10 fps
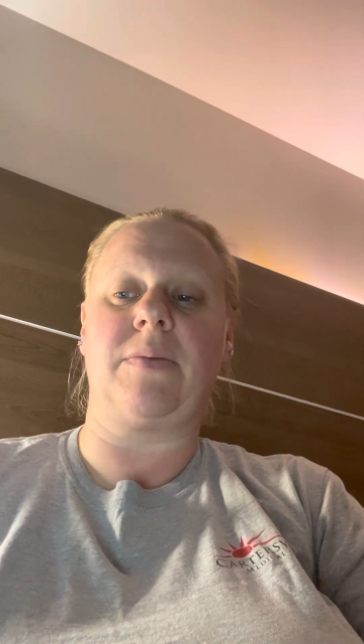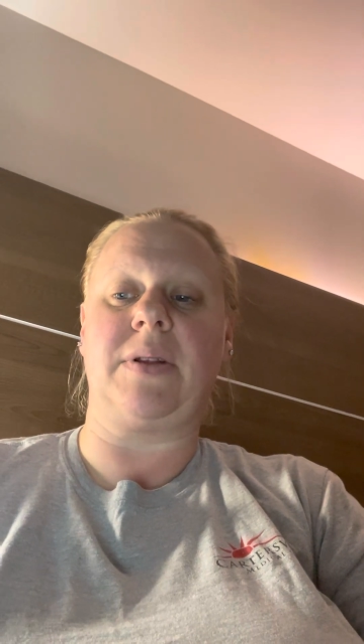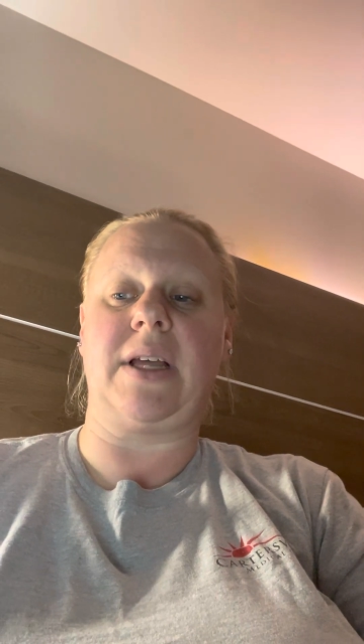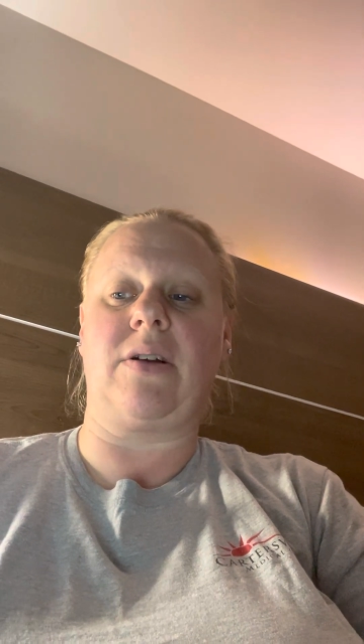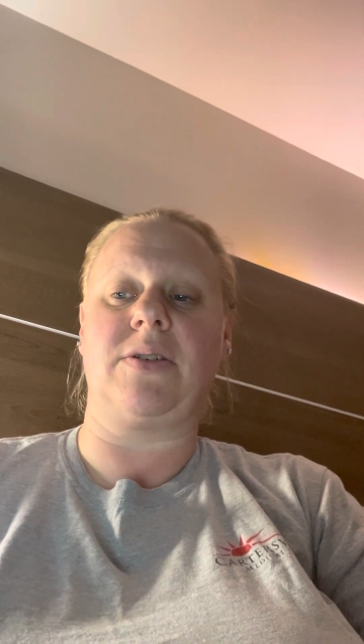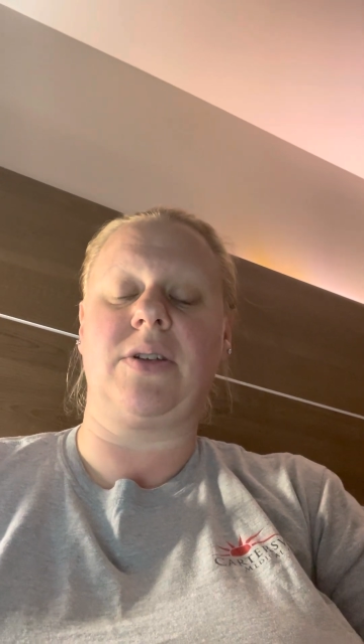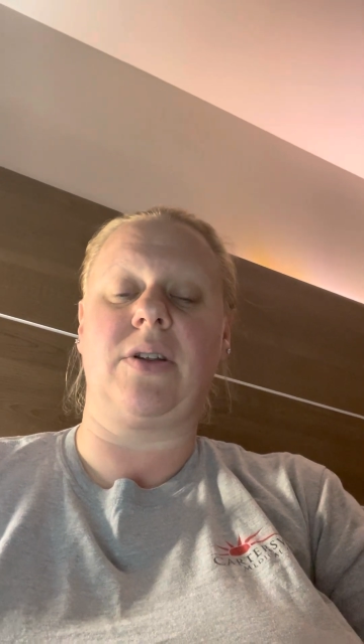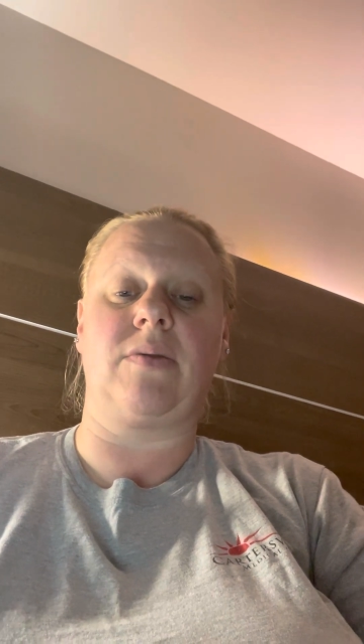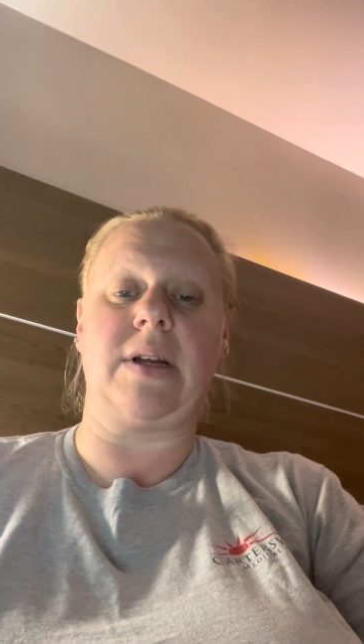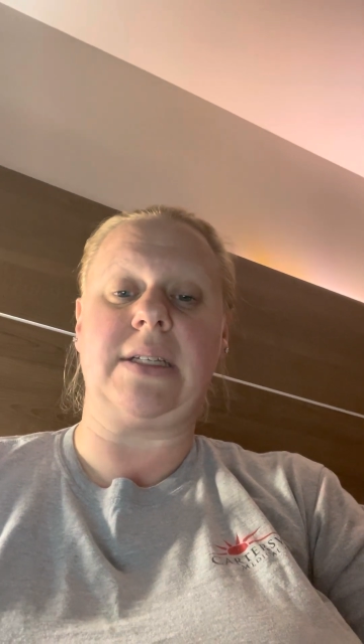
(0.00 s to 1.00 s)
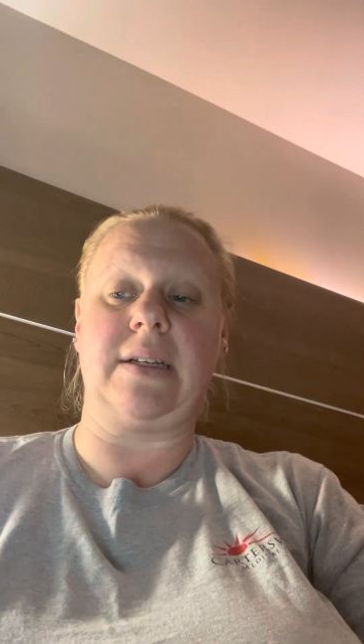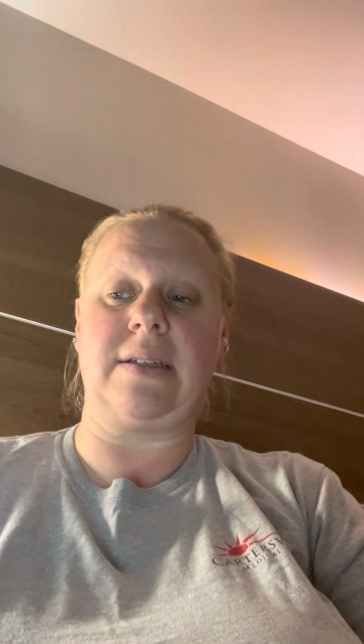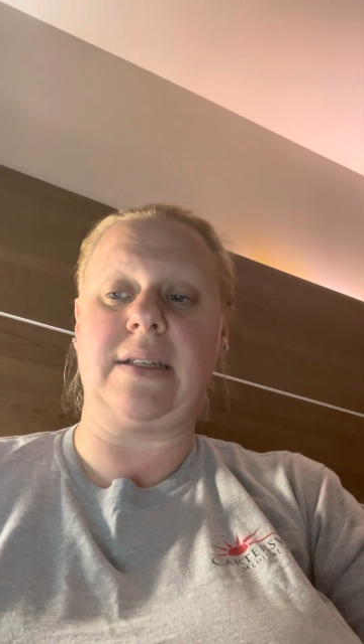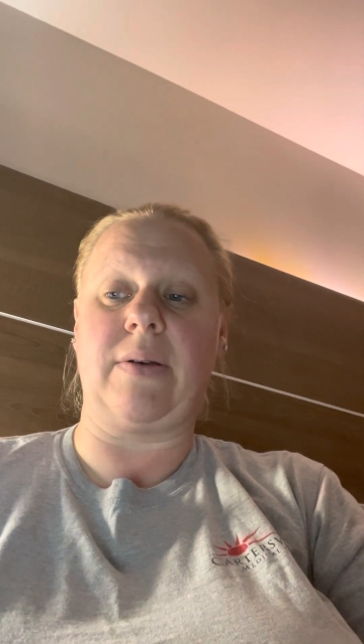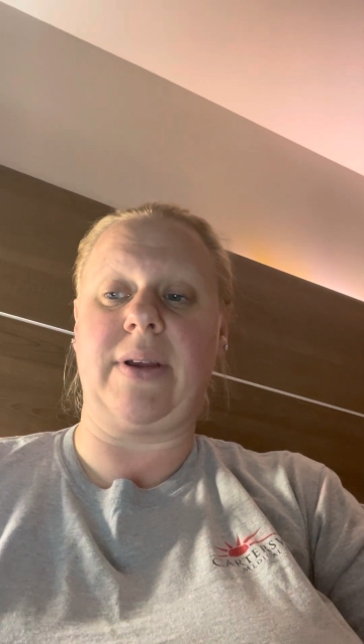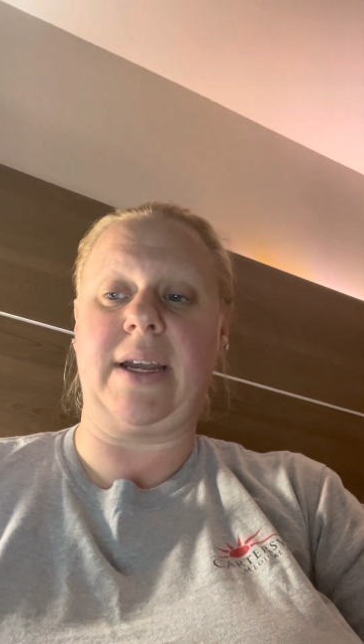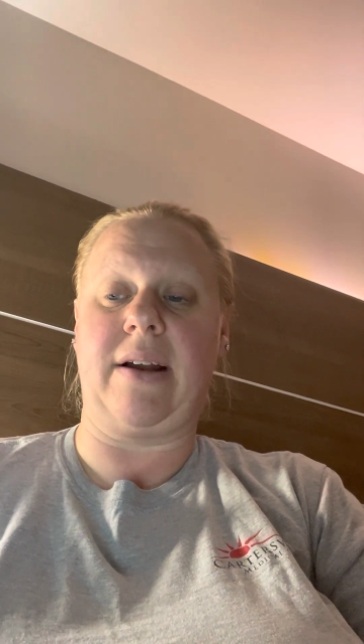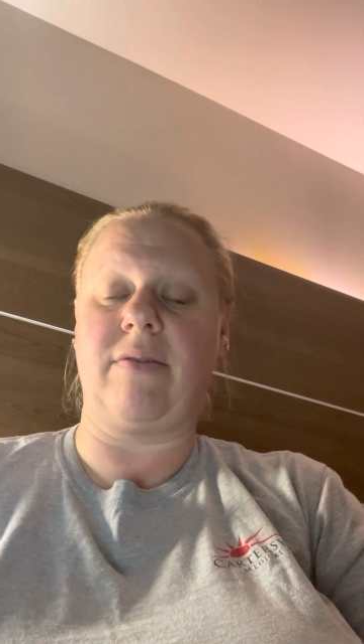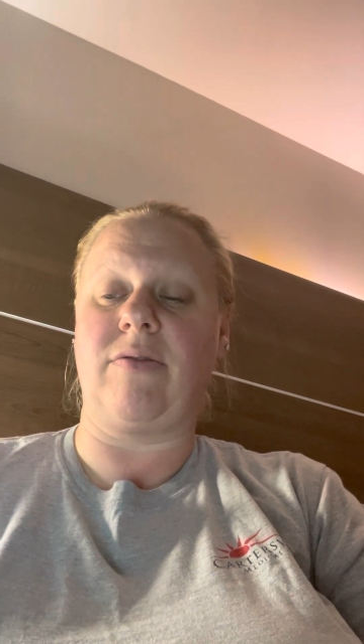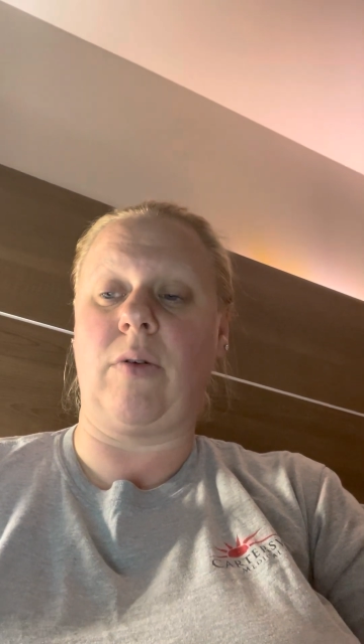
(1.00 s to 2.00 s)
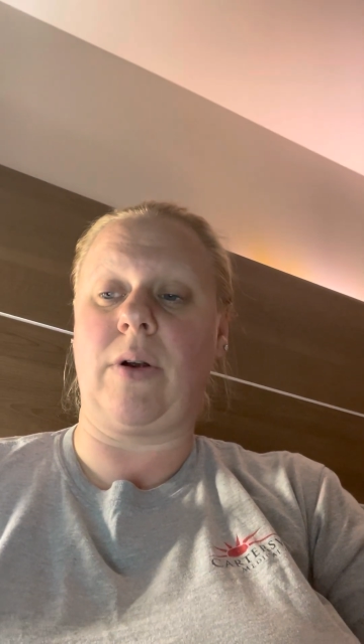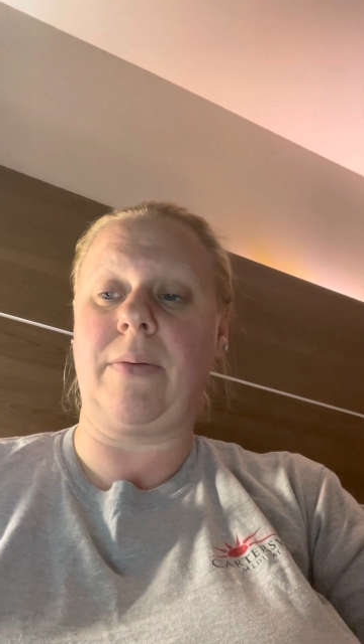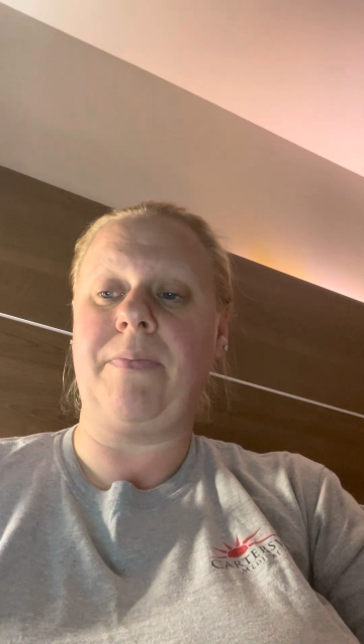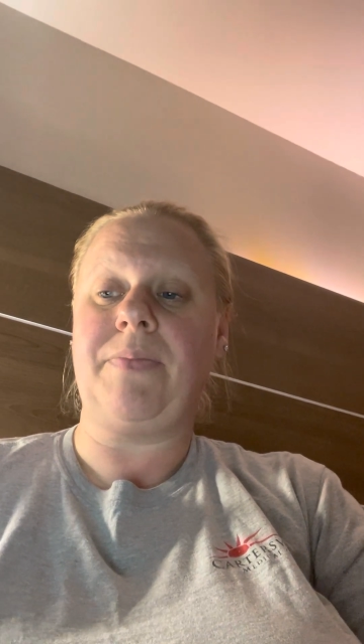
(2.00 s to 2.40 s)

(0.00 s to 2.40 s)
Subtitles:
but then also the residents that we care for.